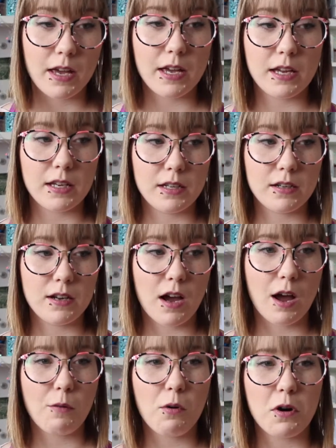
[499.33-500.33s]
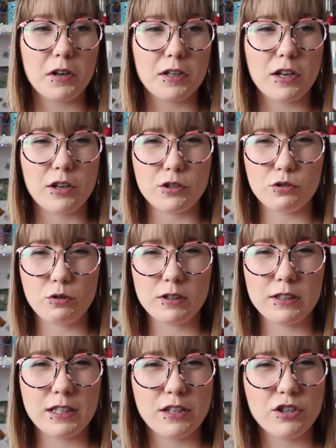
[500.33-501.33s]
And I want a
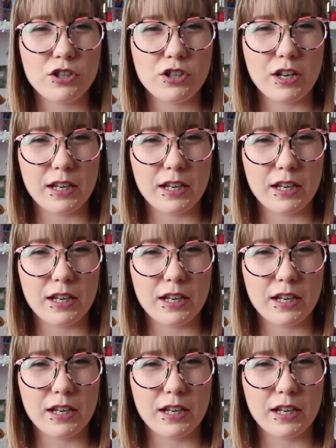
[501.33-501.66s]
short leash